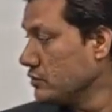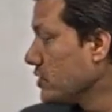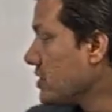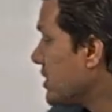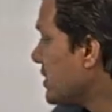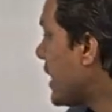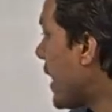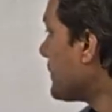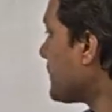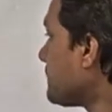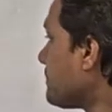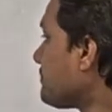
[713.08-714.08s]
you can see
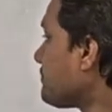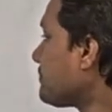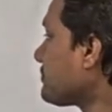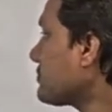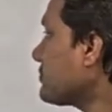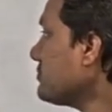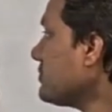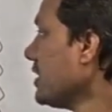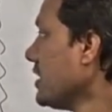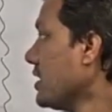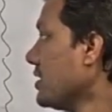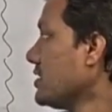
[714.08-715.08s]
that
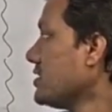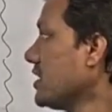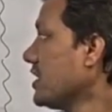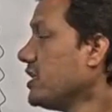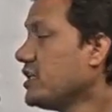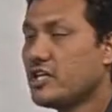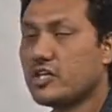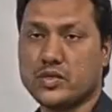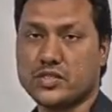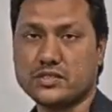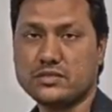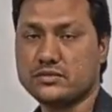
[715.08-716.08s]
this is a linear
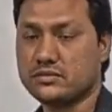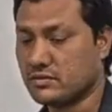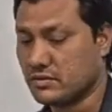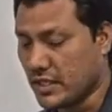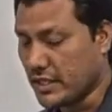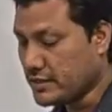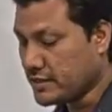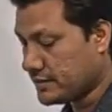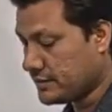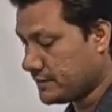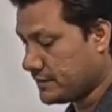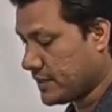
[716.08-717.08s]
equation, right?
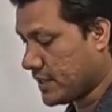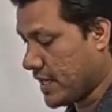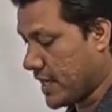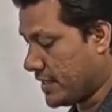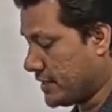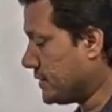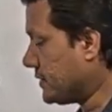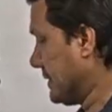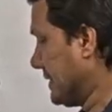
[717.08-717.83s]
And